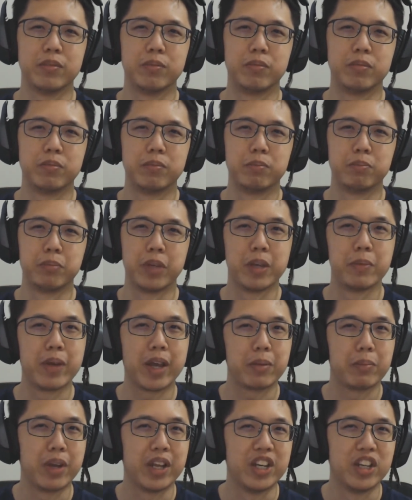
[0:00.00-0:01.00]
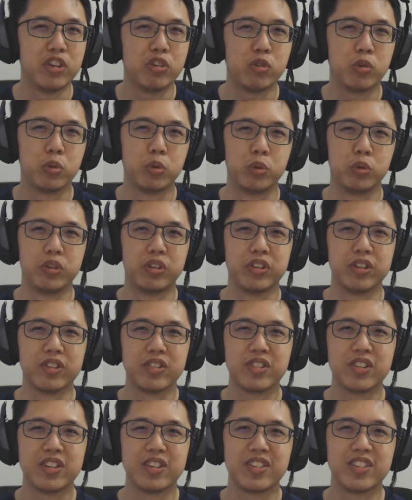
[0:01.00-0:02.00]
Maybank managed to
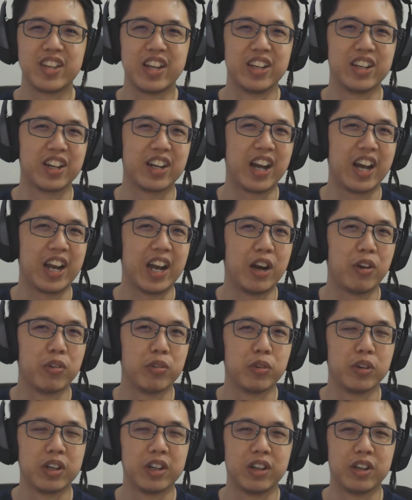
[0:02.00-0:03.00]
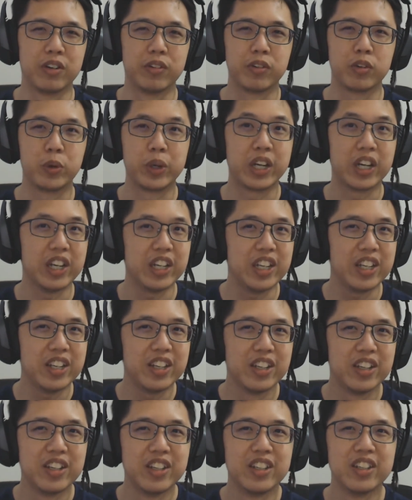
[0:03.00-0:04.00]
just send the card out quickly,
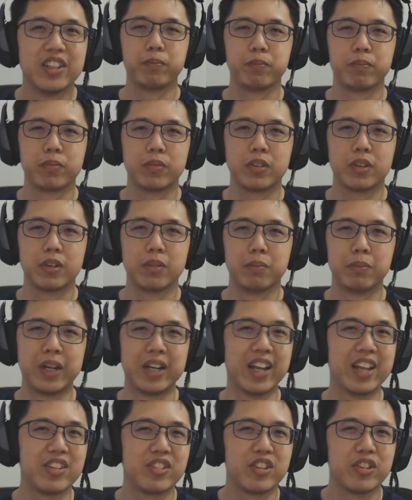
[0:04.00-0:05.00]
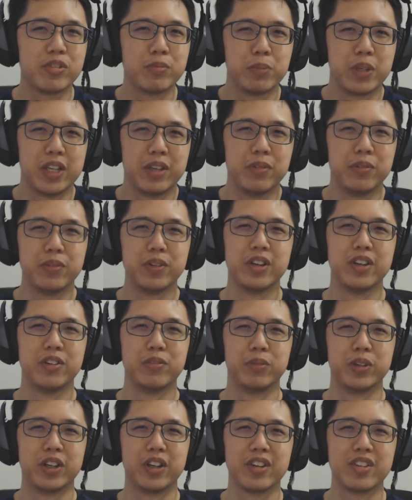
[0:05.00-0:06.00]
but that's just me
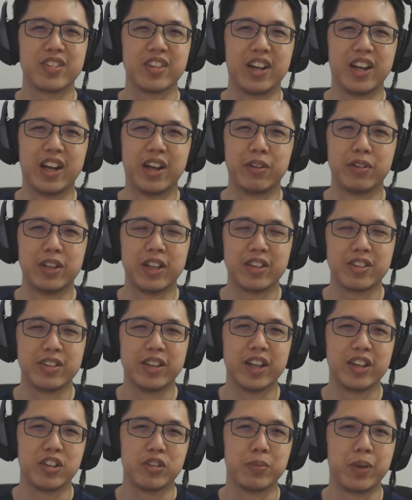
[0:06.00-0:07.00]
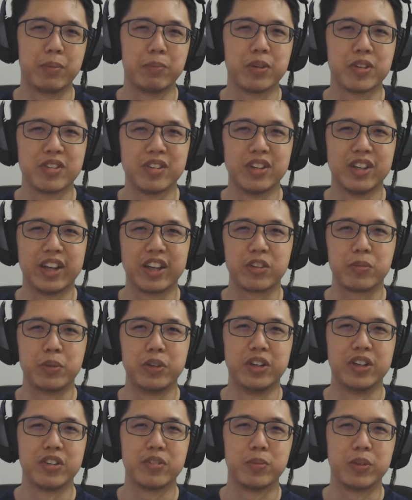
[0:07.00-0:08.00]
because that is my personal
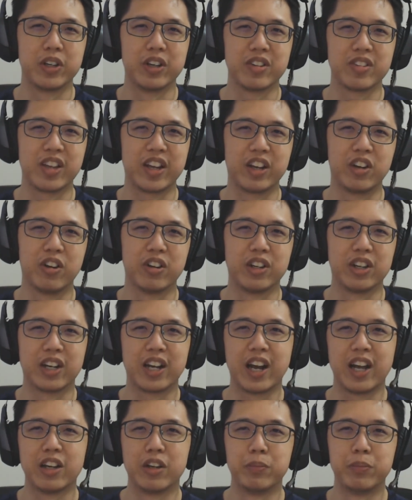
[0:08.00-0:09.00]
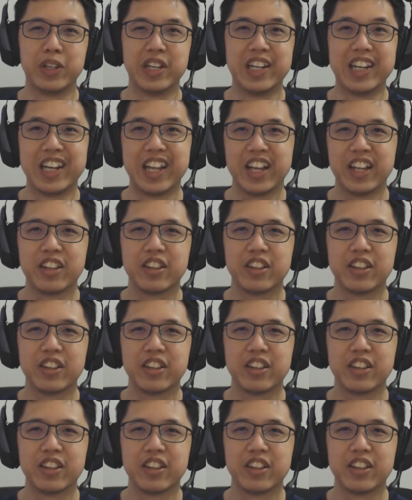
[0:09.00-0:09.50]
experience because I got the card a bit late.